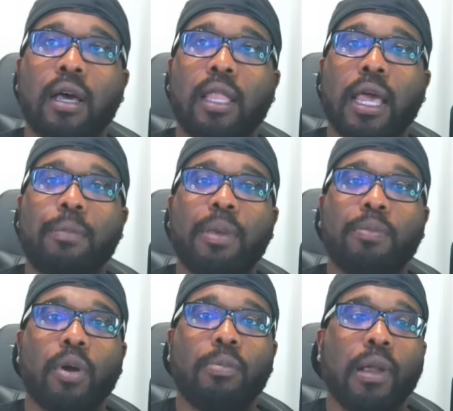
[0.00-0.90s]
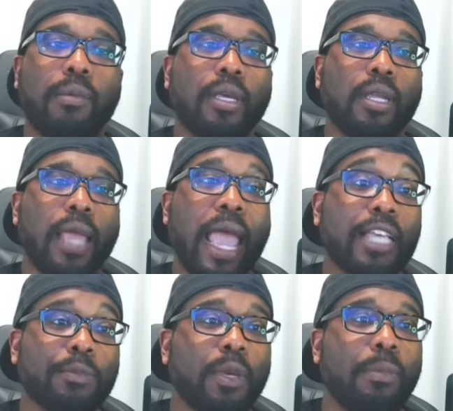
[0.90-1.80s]
a lot of people are probably going to
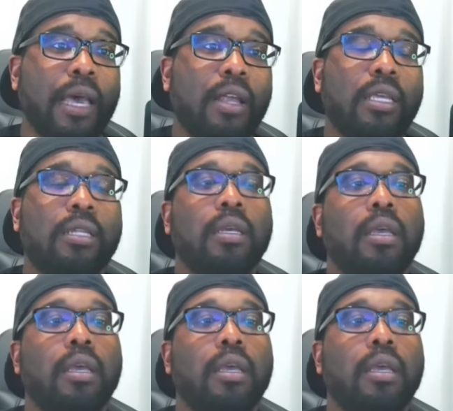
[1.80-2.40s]
ask me about it,